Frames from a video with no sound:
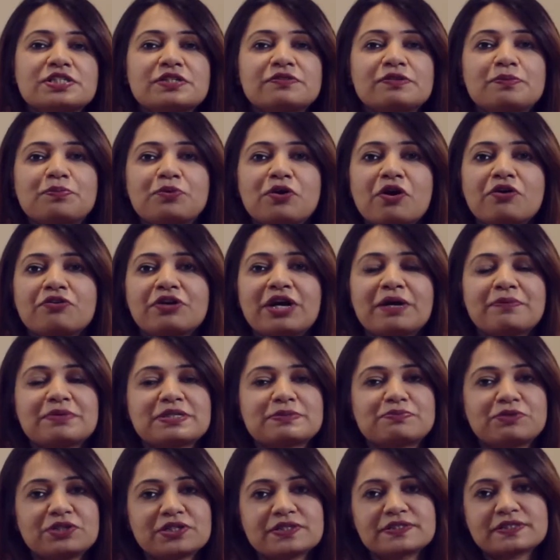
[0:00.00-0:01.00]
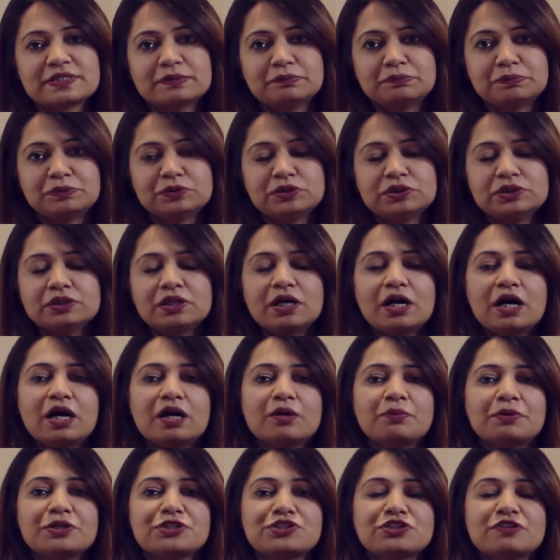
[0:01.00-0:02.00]
of the program is pretty simple.
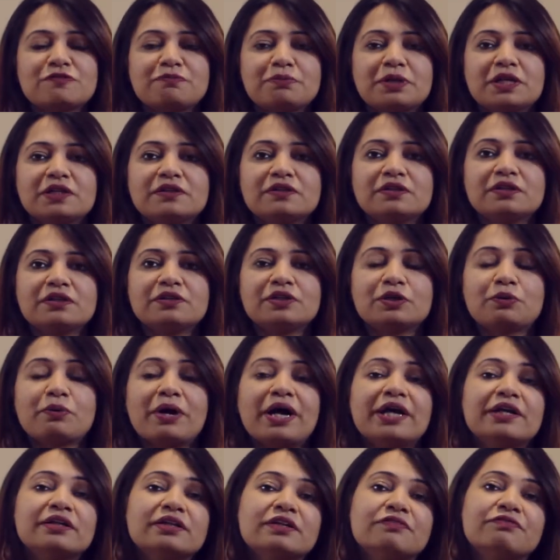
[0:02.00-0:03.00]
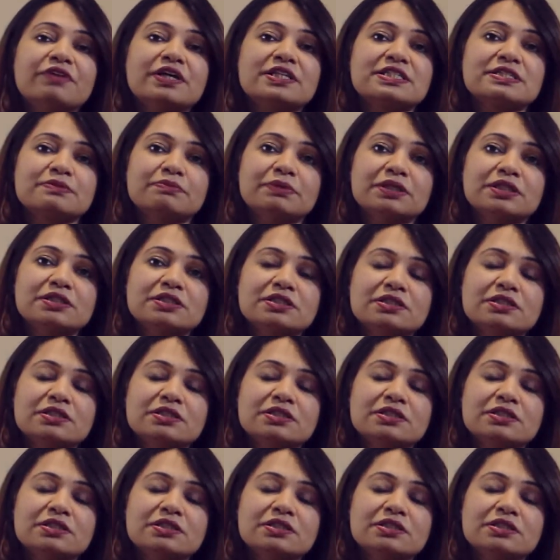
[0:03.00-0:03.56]
Uh, once you've made the required investment,